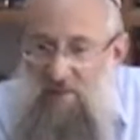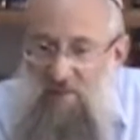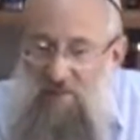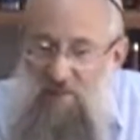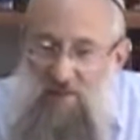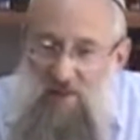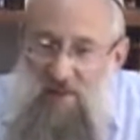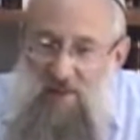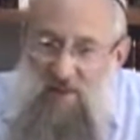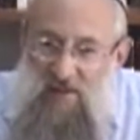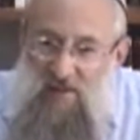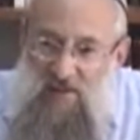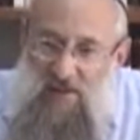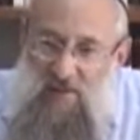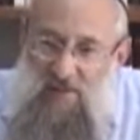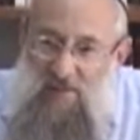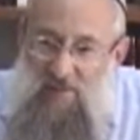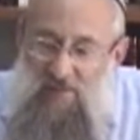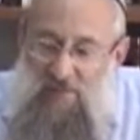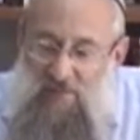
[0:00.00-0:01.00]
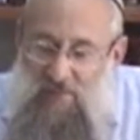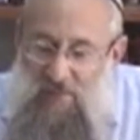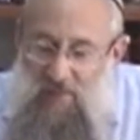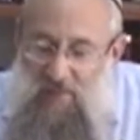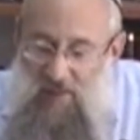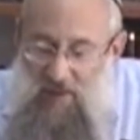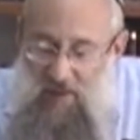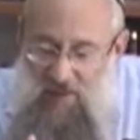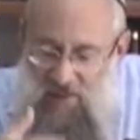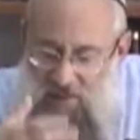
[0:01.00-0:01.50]
feet.
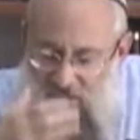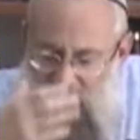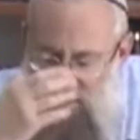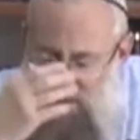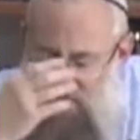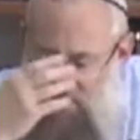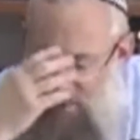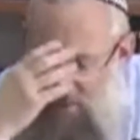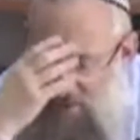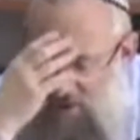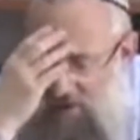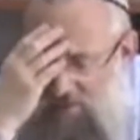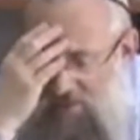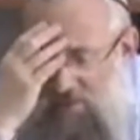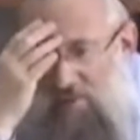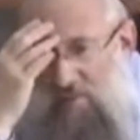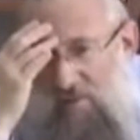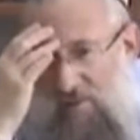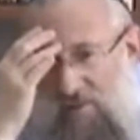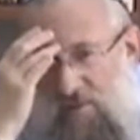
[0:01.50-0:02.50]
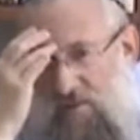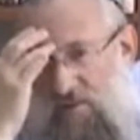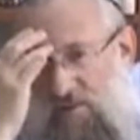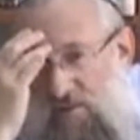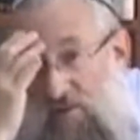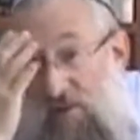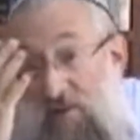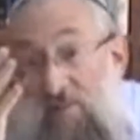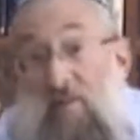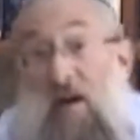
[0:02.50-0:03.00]
In other words, here Avraham Avinu, this
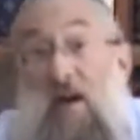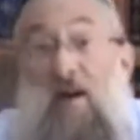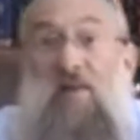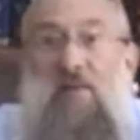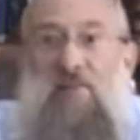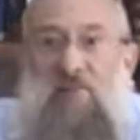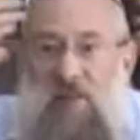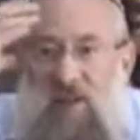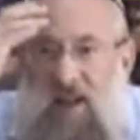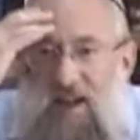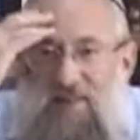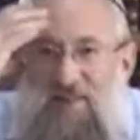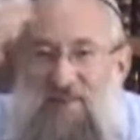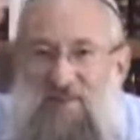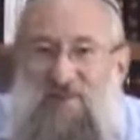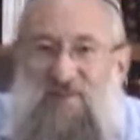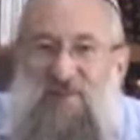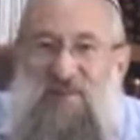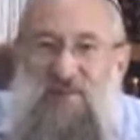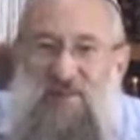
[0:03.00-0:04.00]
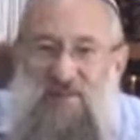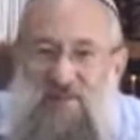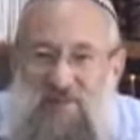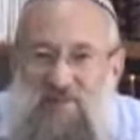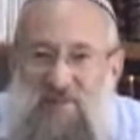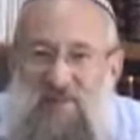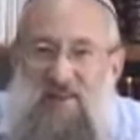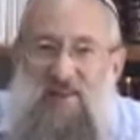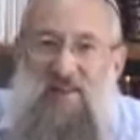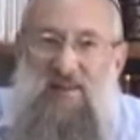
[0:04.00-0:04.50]
great man of philosophy,
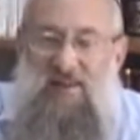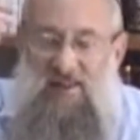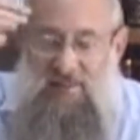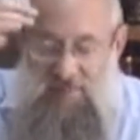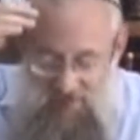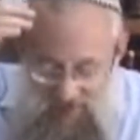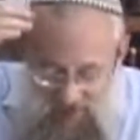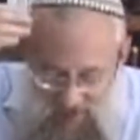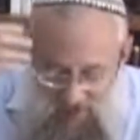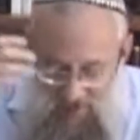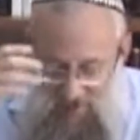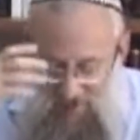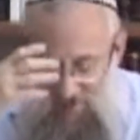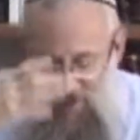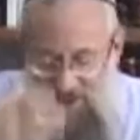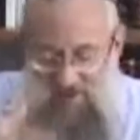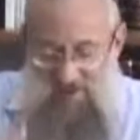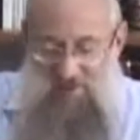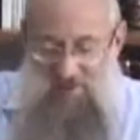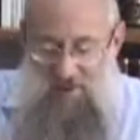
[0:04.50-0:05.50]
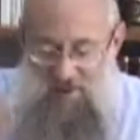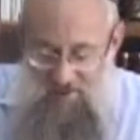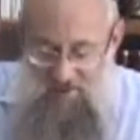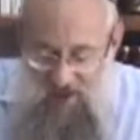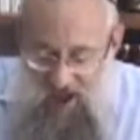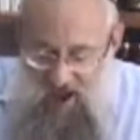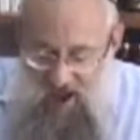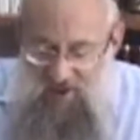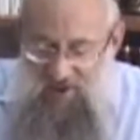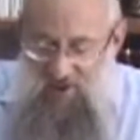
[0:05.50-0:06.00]
but not just philosophy, of
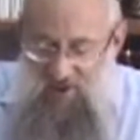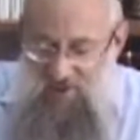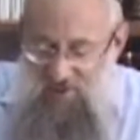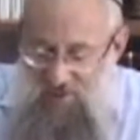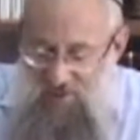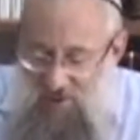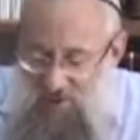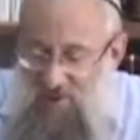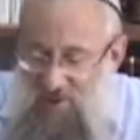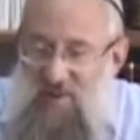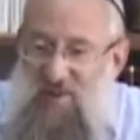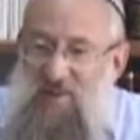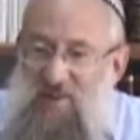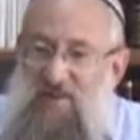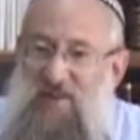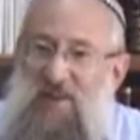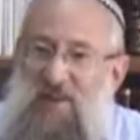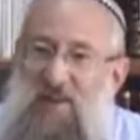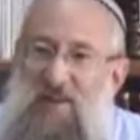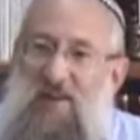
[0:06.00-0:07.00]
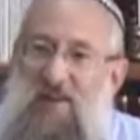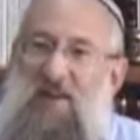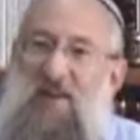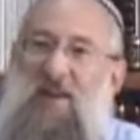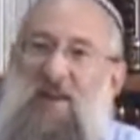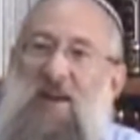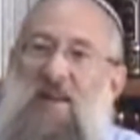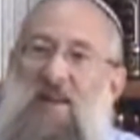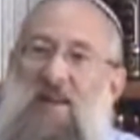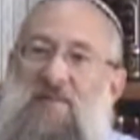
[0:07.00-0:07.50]
action, of goodness,
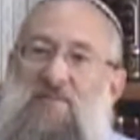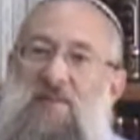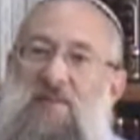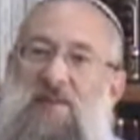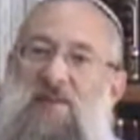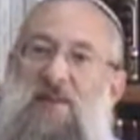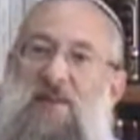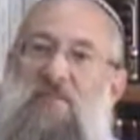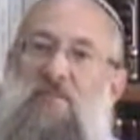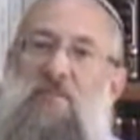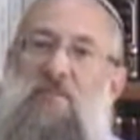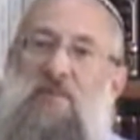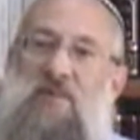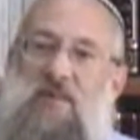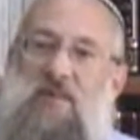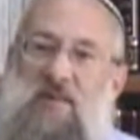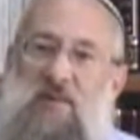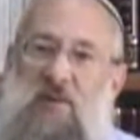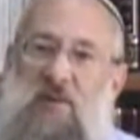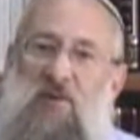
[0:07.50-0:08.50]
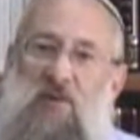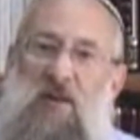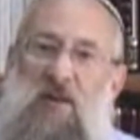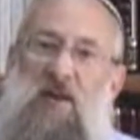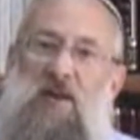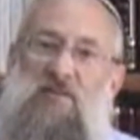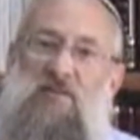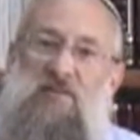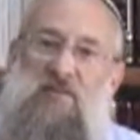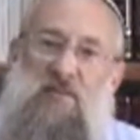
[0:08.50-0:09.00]
and he meets up with this
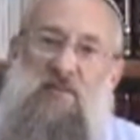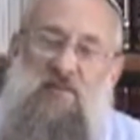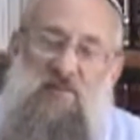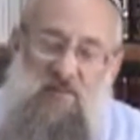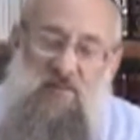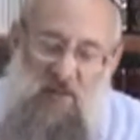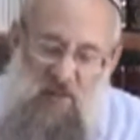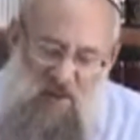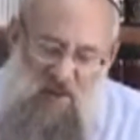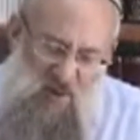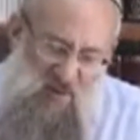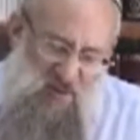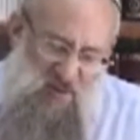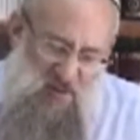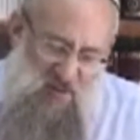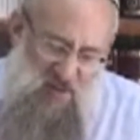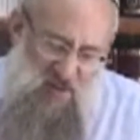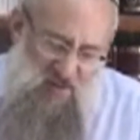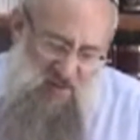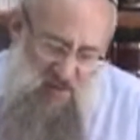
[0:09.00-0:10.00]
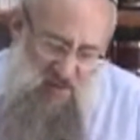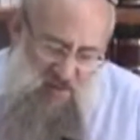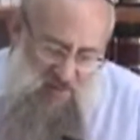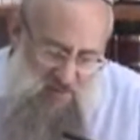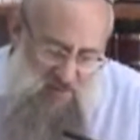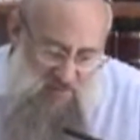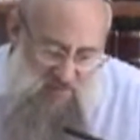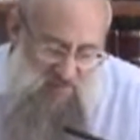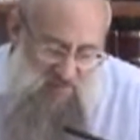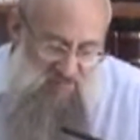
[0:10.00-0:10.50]
lowlife, of the lowest level
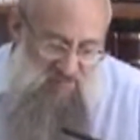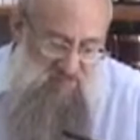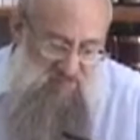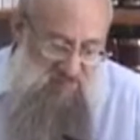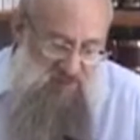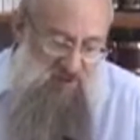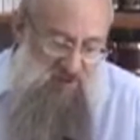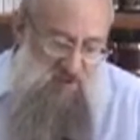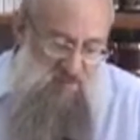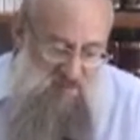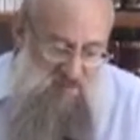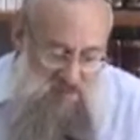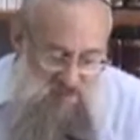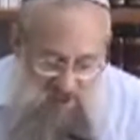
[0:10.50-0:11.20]
of human